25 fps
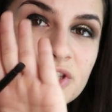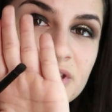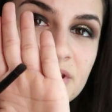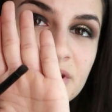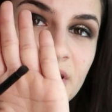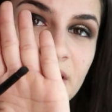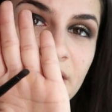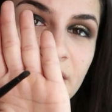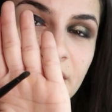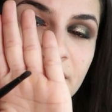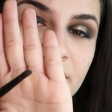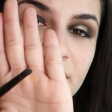It's
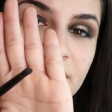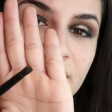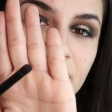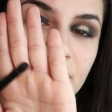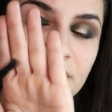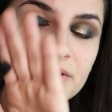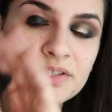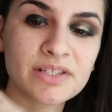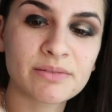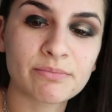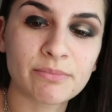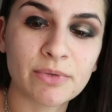kind of like a
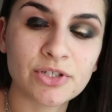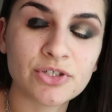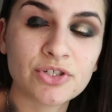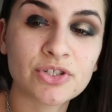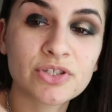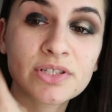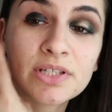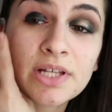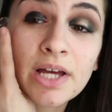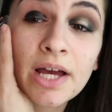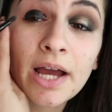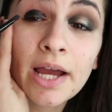little
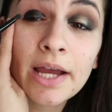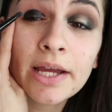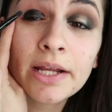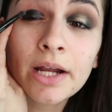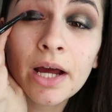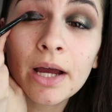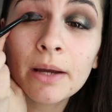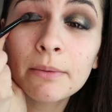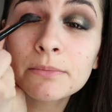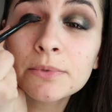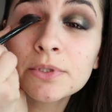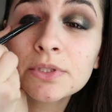smudger side.
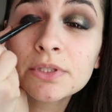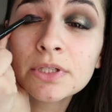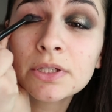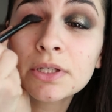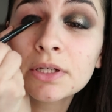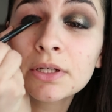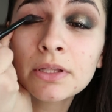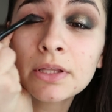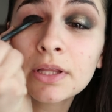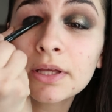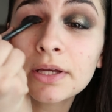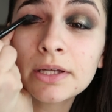I'm just
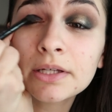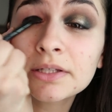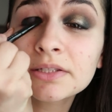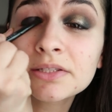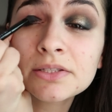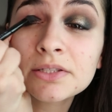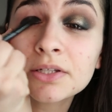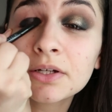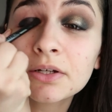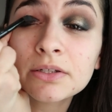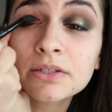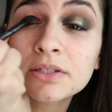gonna like
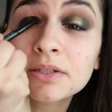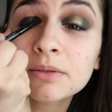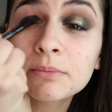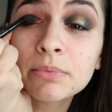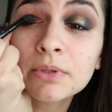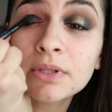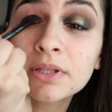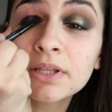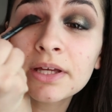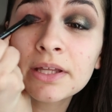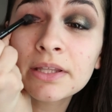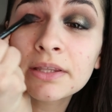start to
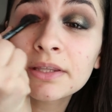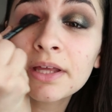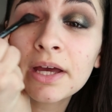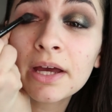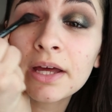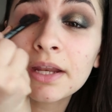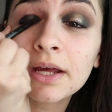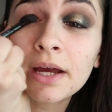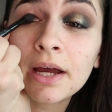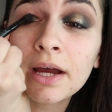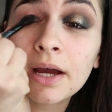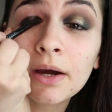blend
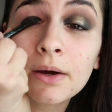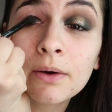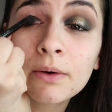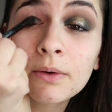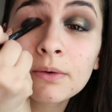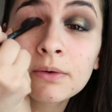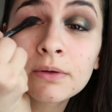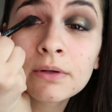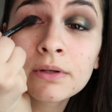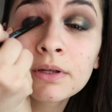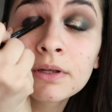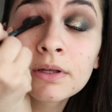that
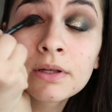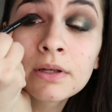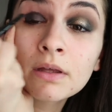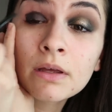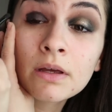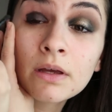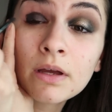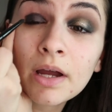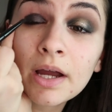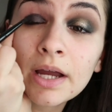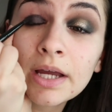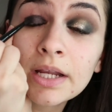out,
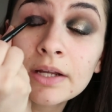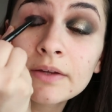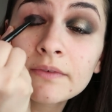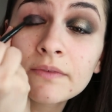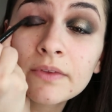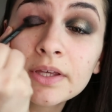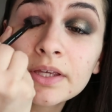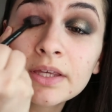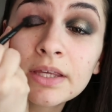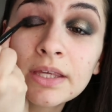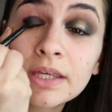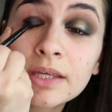kind of
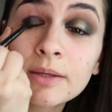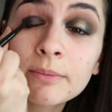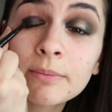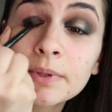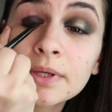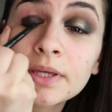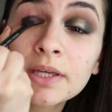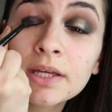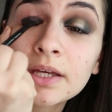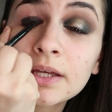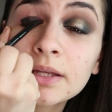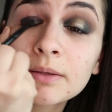like
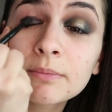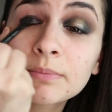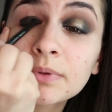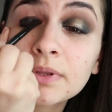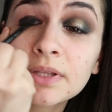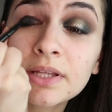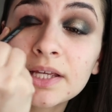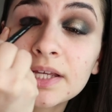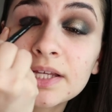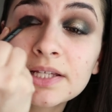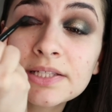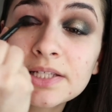keeping it in
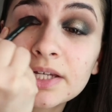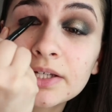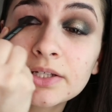place.